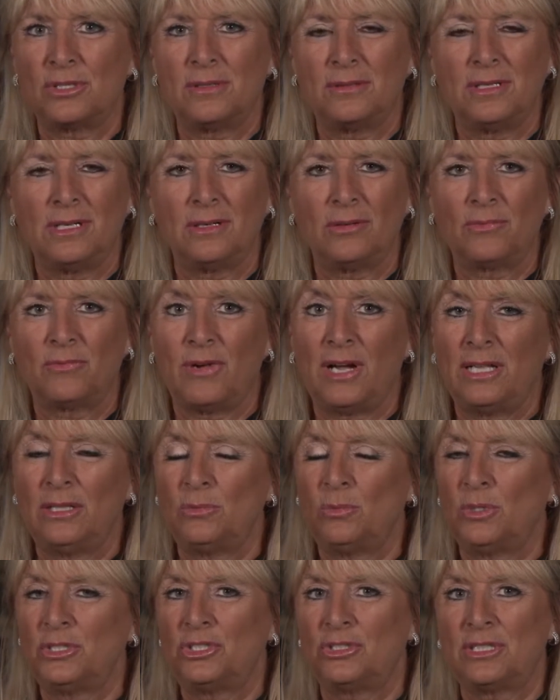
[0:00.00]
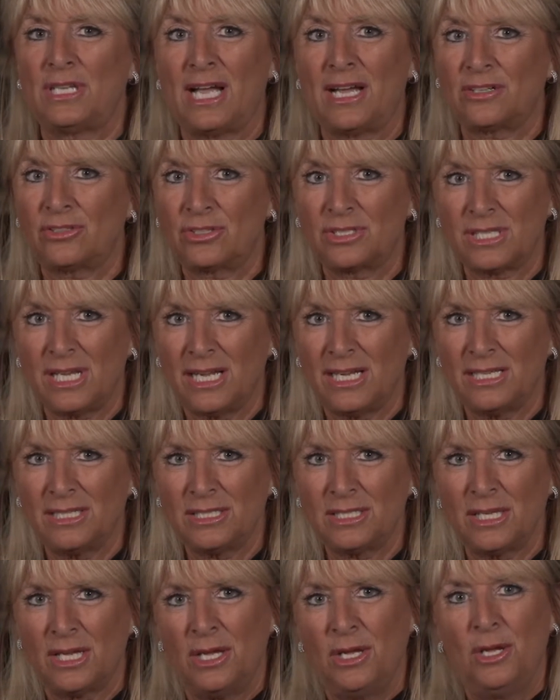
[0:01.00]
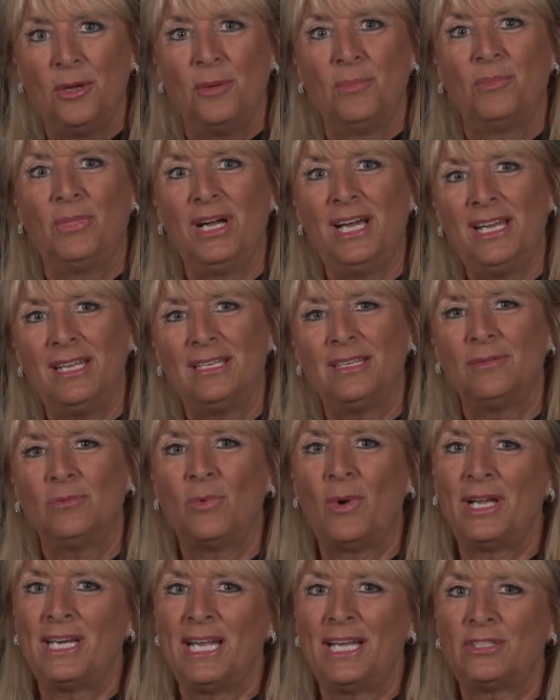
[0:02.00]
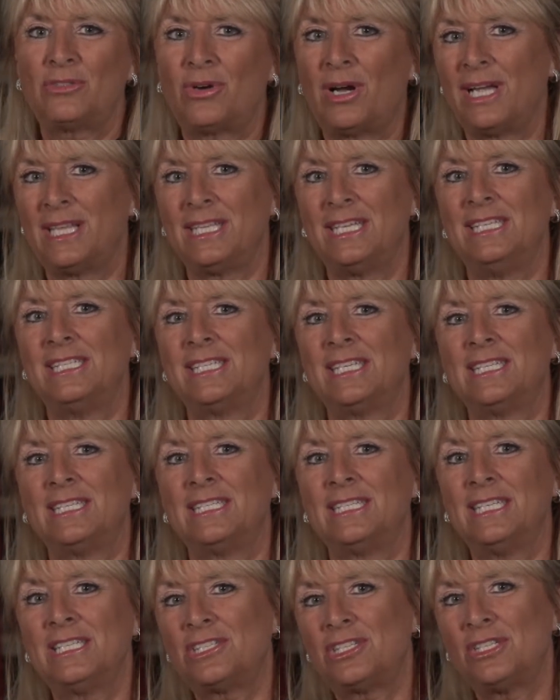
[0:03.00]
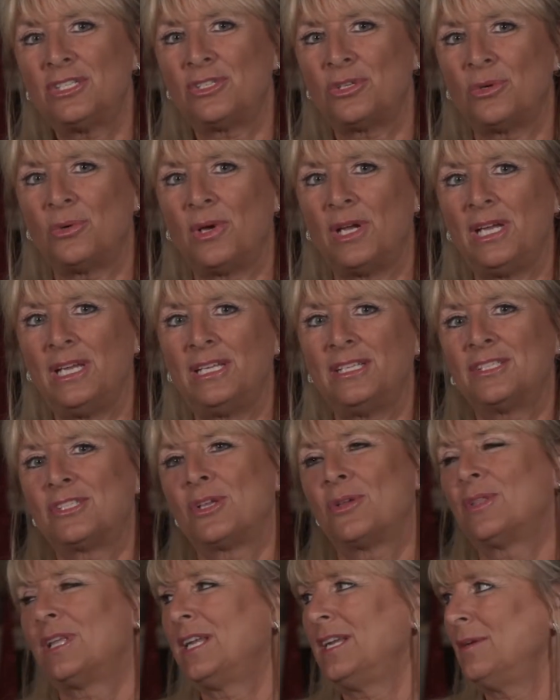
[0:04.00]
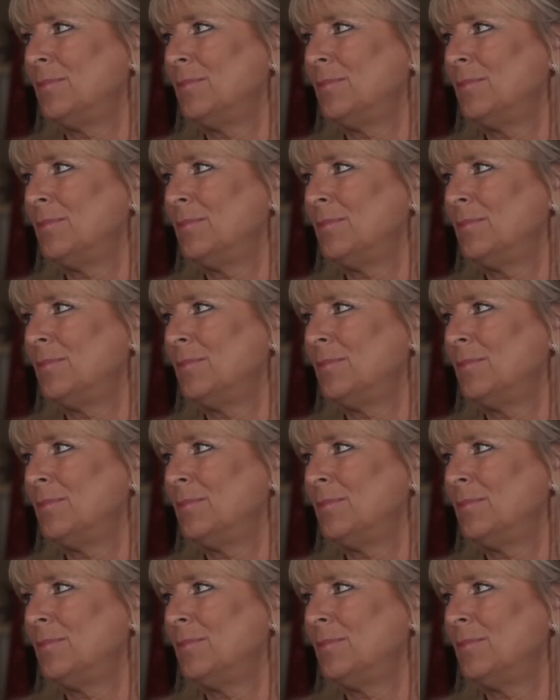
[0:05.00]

you know, follow what your doctor says but why not try these in addition to it so that sure.